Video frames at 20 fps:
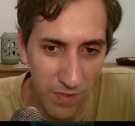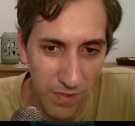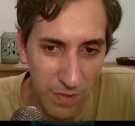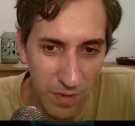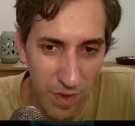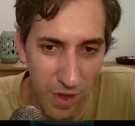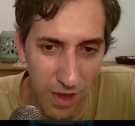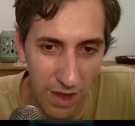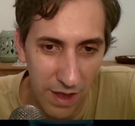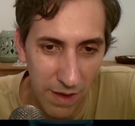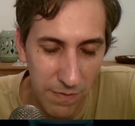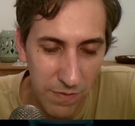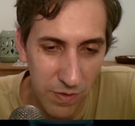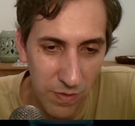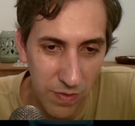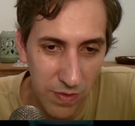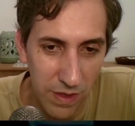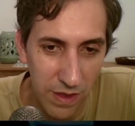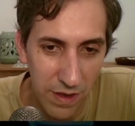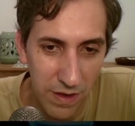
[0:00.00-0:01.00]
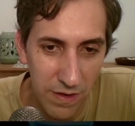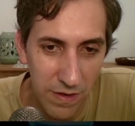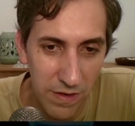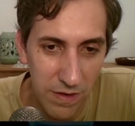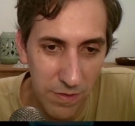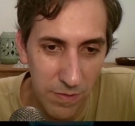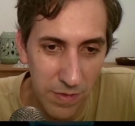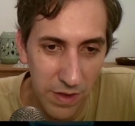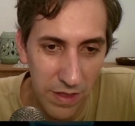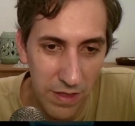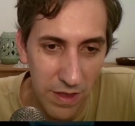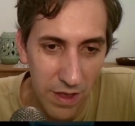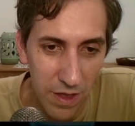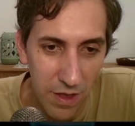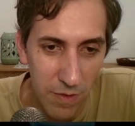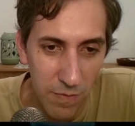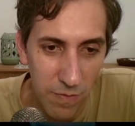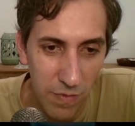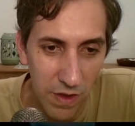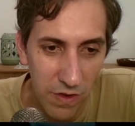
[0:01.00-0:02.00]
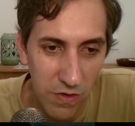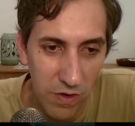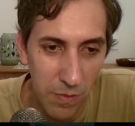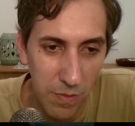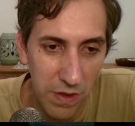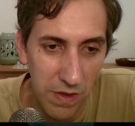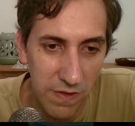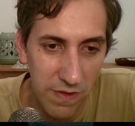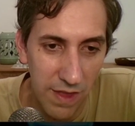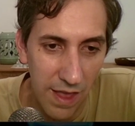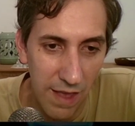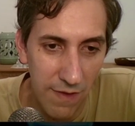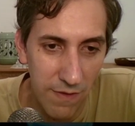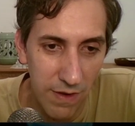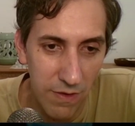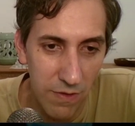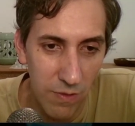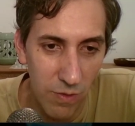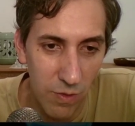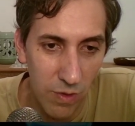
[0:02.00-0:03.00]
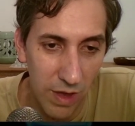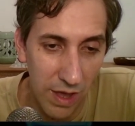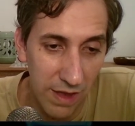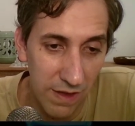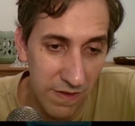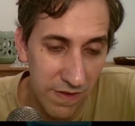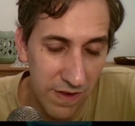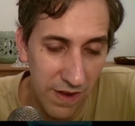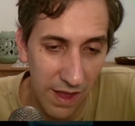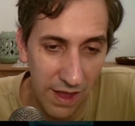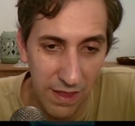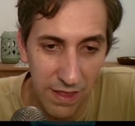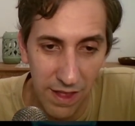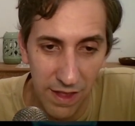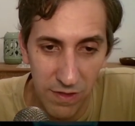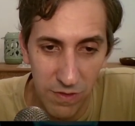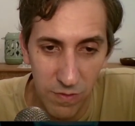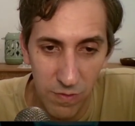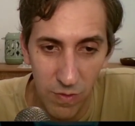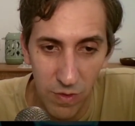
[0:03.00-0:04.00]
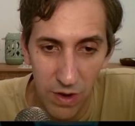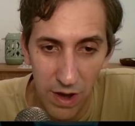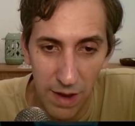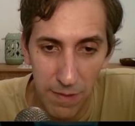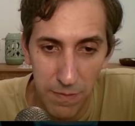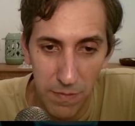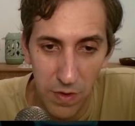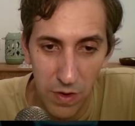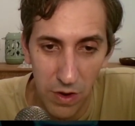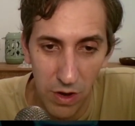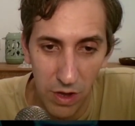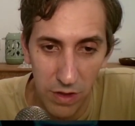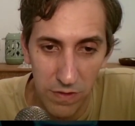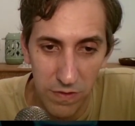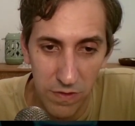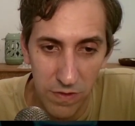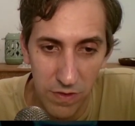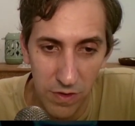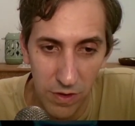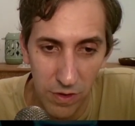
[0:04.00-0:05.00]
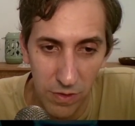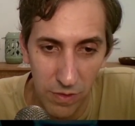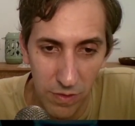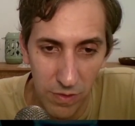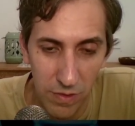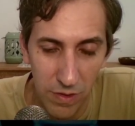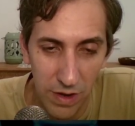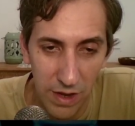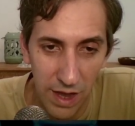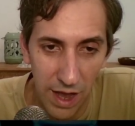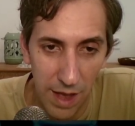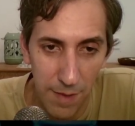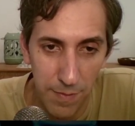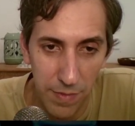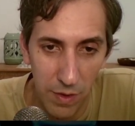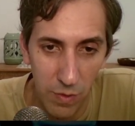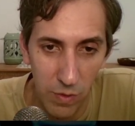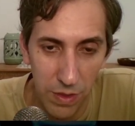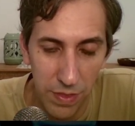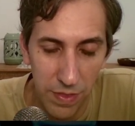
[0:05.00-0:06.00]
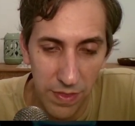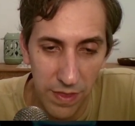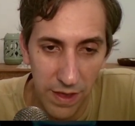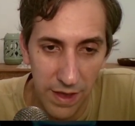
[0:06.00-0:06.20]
So I have to think a little bit. Bishop E7, rook H8. That's what I'm not so happy with.